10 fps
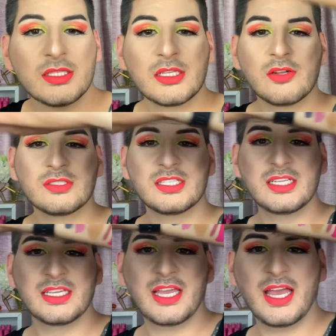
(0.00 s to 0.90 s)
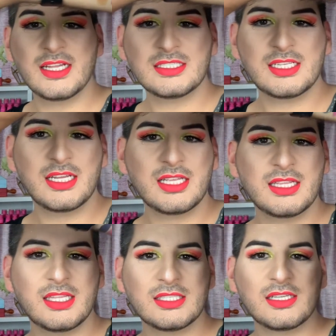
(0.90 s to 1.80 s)
you know, didn't get
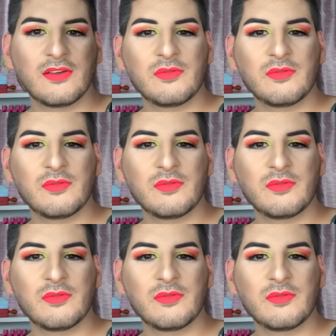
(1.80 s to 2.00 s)
this stuff.